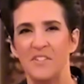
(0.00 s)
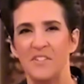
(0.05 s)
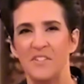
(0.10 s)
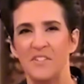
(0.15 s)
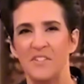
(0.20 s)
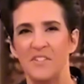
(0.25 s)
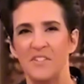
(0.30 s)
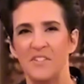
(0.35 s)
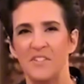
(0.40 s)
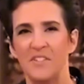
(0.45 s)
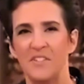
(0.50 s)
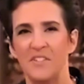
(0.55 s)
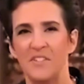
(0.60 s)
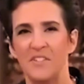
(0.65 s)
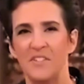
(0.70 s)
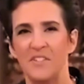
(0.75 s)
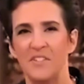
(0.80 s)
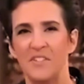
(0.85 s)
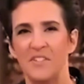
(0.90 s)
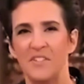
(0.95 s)

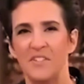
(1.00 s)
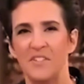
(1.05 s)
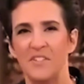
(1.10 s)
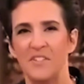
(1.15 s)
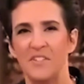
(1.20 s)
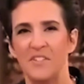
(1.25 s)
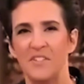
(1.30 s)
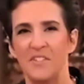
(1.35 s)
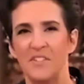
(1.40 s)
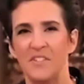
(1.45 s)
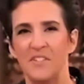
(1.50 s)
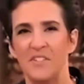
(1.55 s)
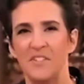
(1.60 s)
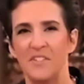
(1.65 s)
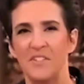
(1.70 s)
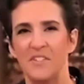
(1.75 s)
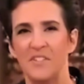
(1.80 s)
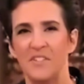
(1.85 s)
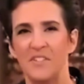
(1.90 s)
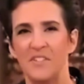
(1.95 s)

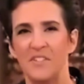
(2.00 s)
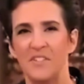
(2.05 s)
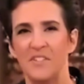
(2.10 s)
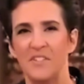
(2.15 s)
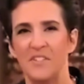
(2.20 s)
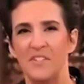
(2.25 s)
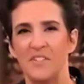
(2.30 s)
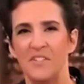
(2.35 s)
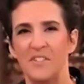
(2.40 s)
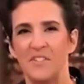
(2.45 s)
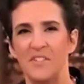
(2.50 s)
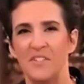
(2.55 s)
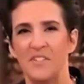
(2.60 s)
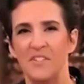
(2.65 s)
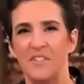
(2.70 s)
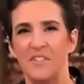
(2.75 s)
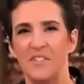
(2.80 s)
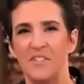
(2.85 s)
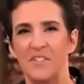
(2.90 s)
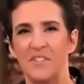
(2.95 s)

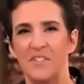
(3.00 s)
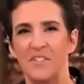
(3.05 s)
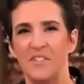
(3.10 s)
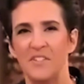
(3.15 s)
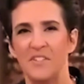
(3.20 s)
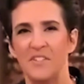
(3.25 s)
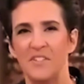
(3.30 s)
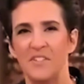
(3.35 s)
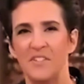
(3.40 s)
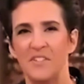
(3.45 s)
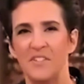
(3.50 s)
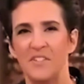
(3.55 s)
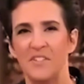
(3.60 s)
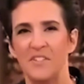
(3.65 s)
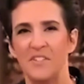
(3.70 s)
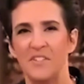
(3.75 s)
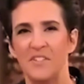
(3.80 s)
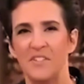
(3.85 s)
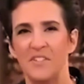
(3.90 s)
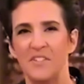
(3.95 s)

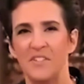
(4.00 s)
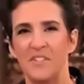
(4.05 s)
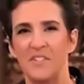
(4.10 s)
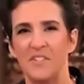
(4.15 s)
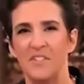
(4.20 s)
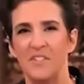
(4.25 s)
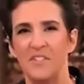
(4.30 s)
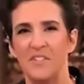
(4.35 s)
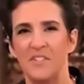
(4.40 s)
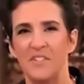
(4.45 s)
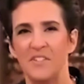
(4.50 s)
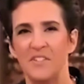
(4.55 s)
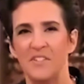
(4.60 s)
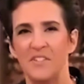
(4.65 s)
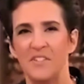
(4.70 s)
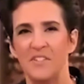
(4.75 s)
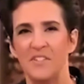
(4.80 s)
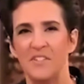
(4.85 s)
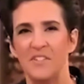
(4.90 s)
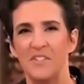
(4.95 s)

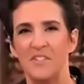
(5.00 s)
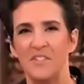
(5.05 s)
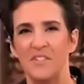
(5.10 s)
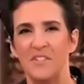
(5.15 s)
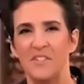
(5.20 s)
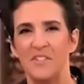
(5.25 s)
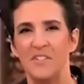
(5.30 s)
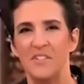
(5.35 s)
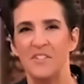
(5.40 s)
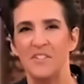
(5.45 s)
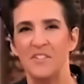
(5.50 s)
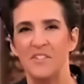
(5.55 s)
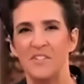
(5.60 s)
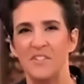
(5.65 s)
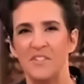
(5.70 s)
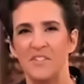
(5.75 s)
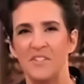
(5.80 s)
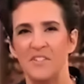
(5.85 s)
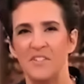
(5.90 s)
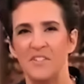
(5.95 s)

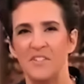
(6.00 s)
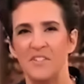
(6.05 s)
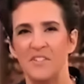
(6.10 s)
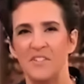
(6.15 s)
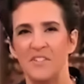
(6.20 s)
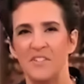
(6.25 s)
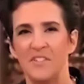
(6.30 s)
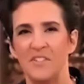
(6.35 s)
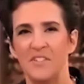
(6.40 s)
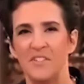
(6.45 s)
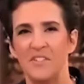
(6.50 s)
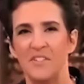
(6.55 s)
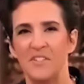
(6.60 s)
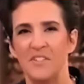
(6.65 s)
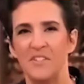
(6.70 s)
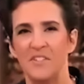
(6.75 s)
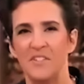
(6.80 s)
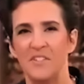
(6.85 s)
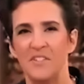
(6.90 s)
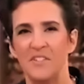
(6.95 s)

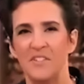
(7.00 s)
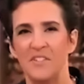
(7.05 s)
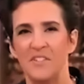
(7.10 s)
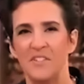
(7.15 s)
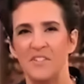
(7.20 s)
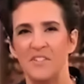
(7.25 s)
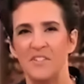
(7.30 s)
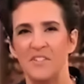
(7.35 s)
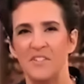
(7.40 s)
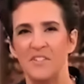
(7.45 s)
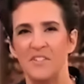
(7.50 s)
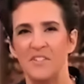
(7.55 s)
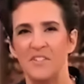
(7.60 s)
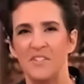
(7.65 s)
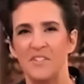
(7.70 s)
[no speech]